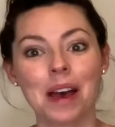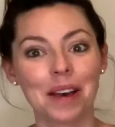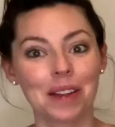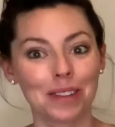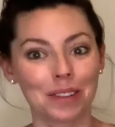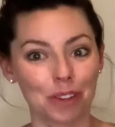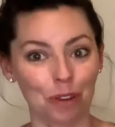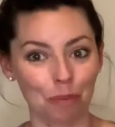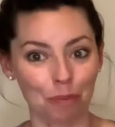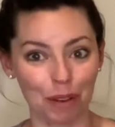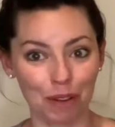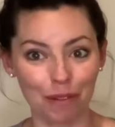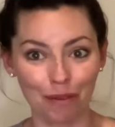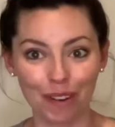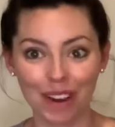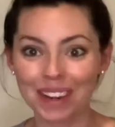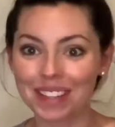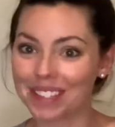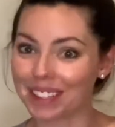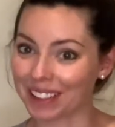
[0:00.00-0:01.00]
don't be
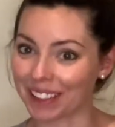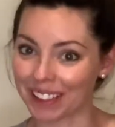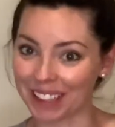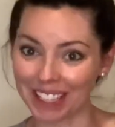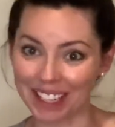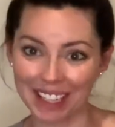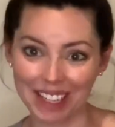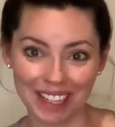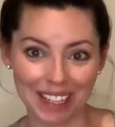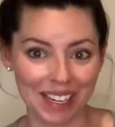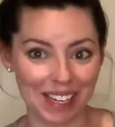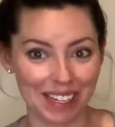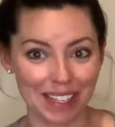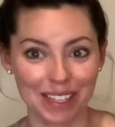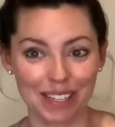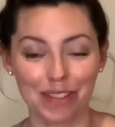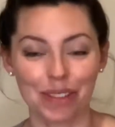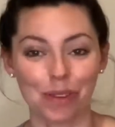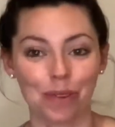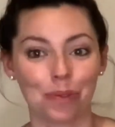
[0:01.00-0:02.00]
afraid to lead into
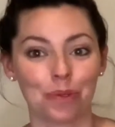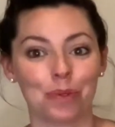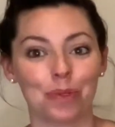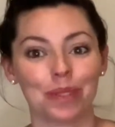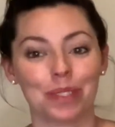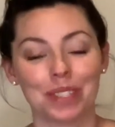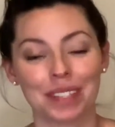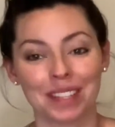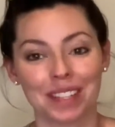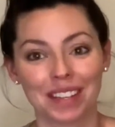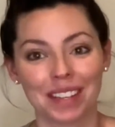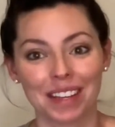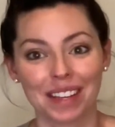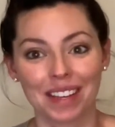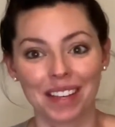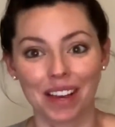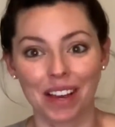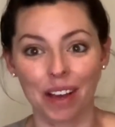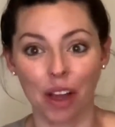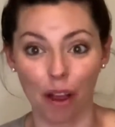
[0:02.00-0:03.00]
those
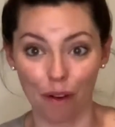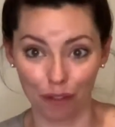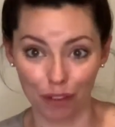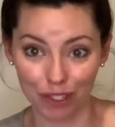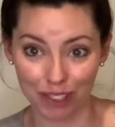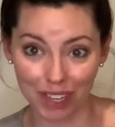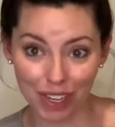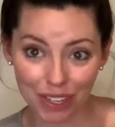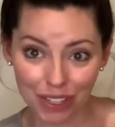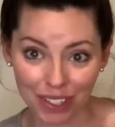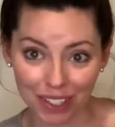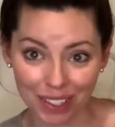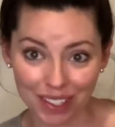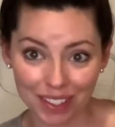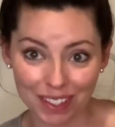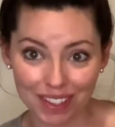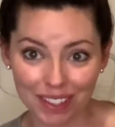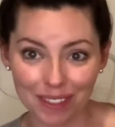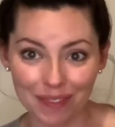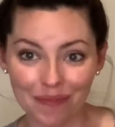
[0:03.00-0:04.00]
conversations.
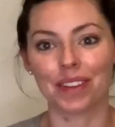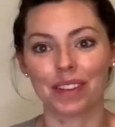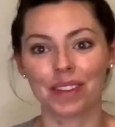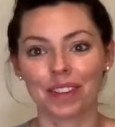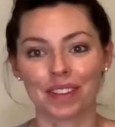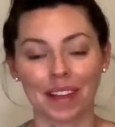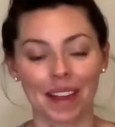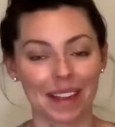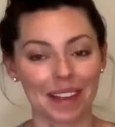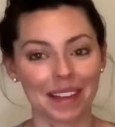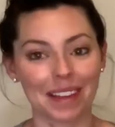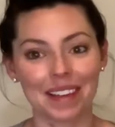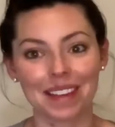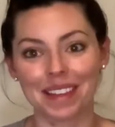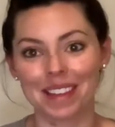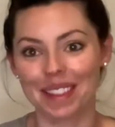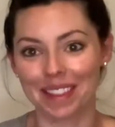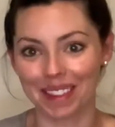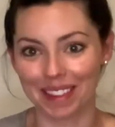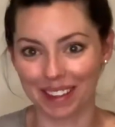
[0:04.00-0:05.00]
Like
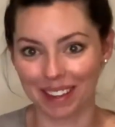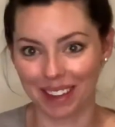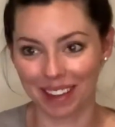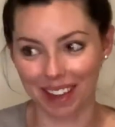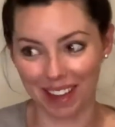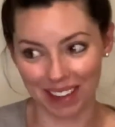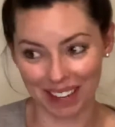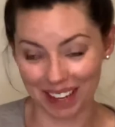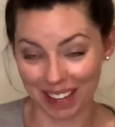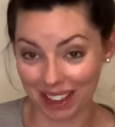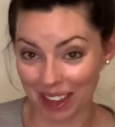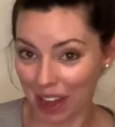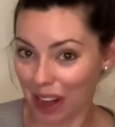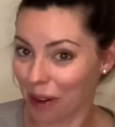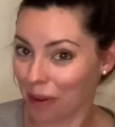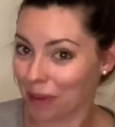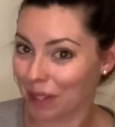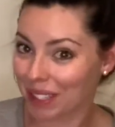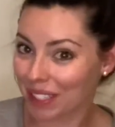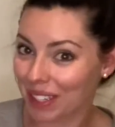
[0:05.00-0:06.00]
the cutting the hair
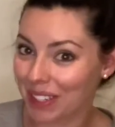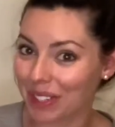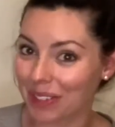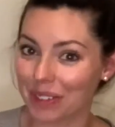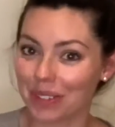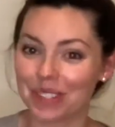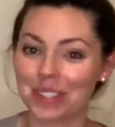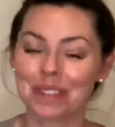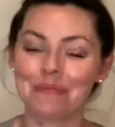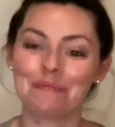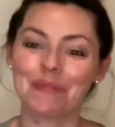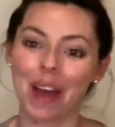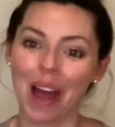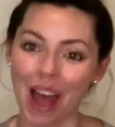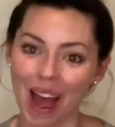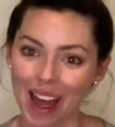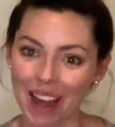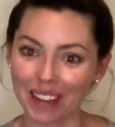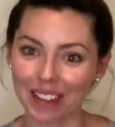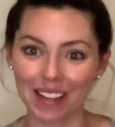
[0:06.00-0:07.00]
with scissors.
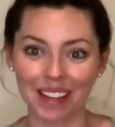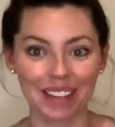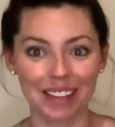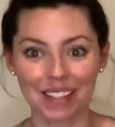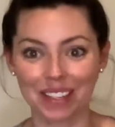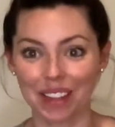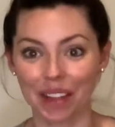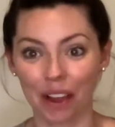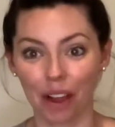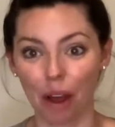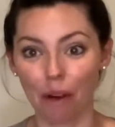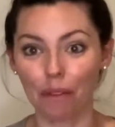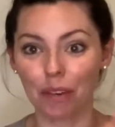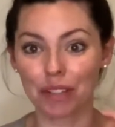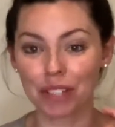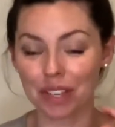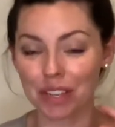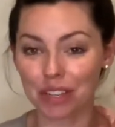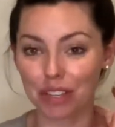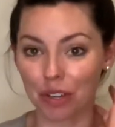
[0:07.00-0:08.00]
I led into that
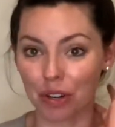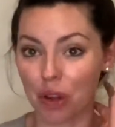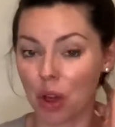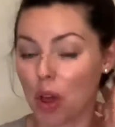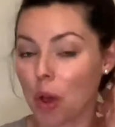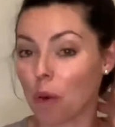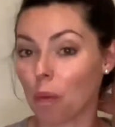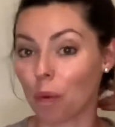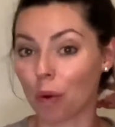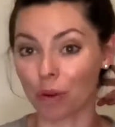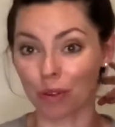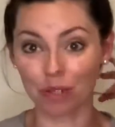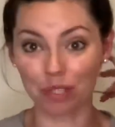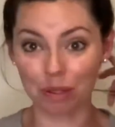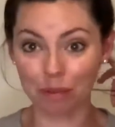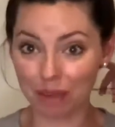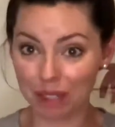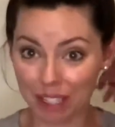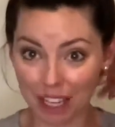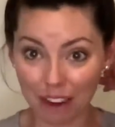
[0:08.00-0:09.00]
conversation. What are some
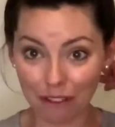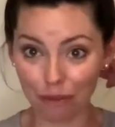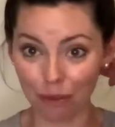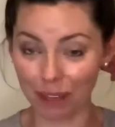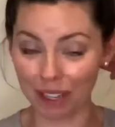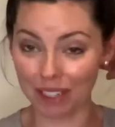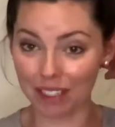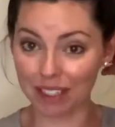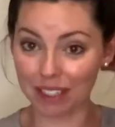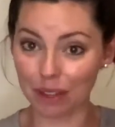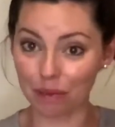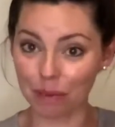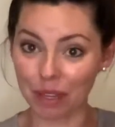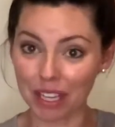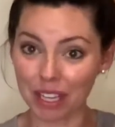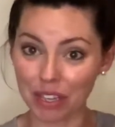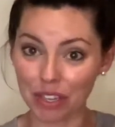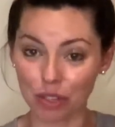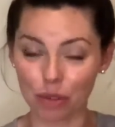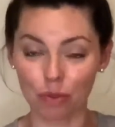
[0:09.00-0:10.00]
safe ways that we
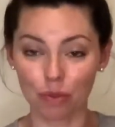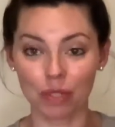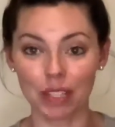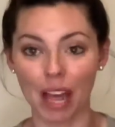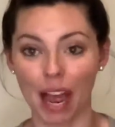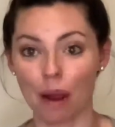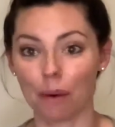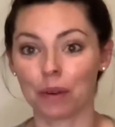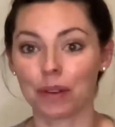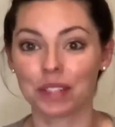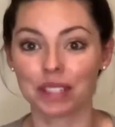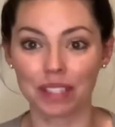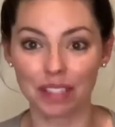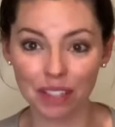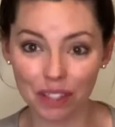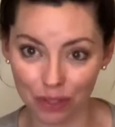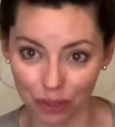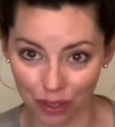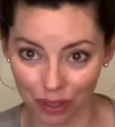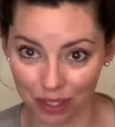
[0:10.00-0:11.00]
can use our
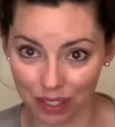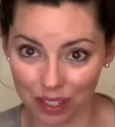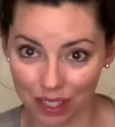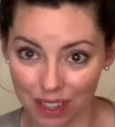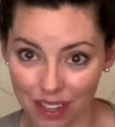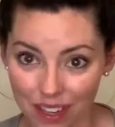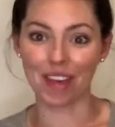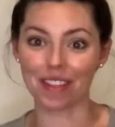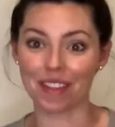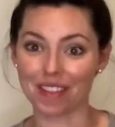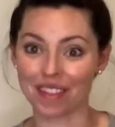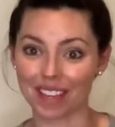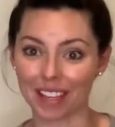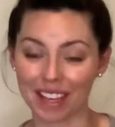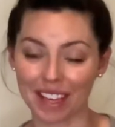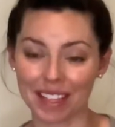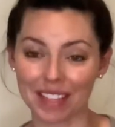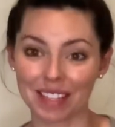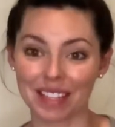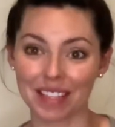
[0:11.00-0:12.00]
scissors? And then the
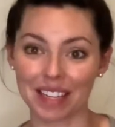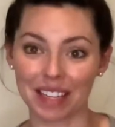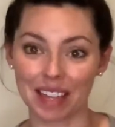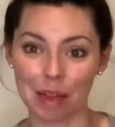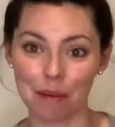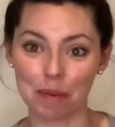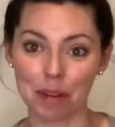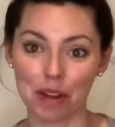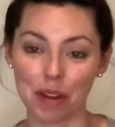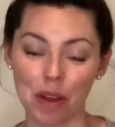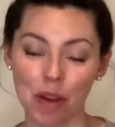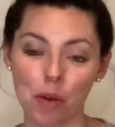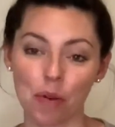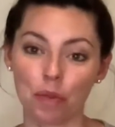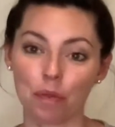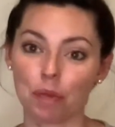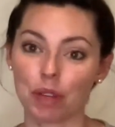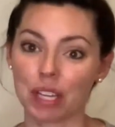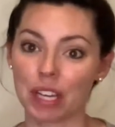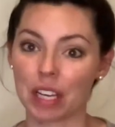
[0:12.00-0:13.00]
kids then let me know
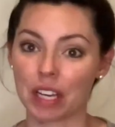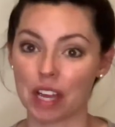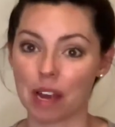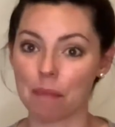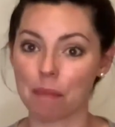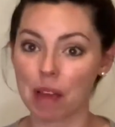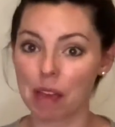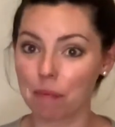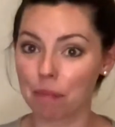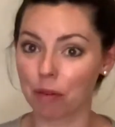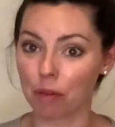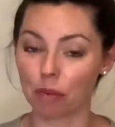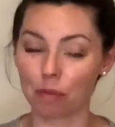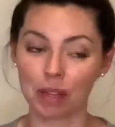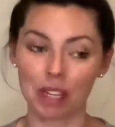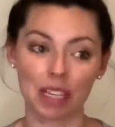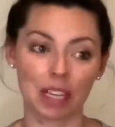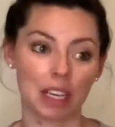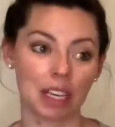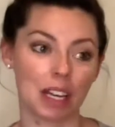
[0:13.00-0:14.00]
we can cut paper, we
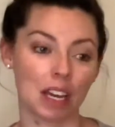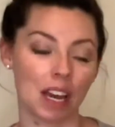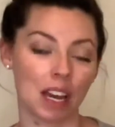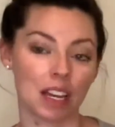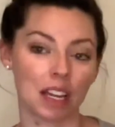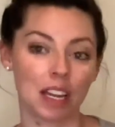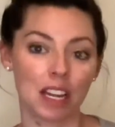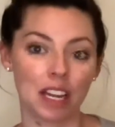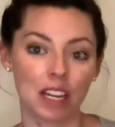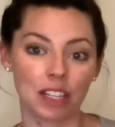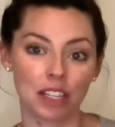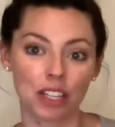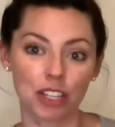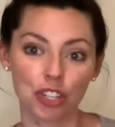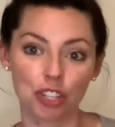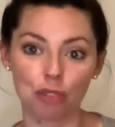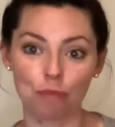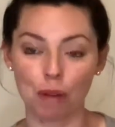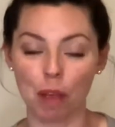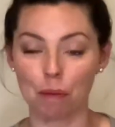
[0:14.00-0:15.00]
can cut tissue
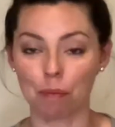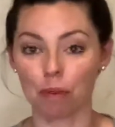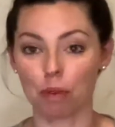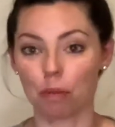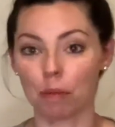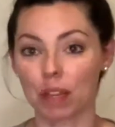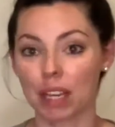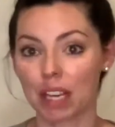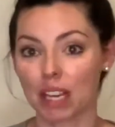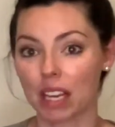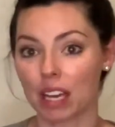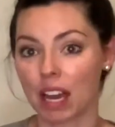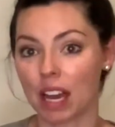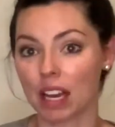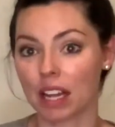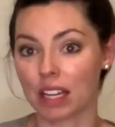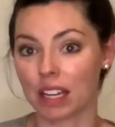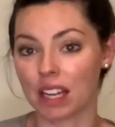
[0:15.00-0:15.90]
paper, we can cut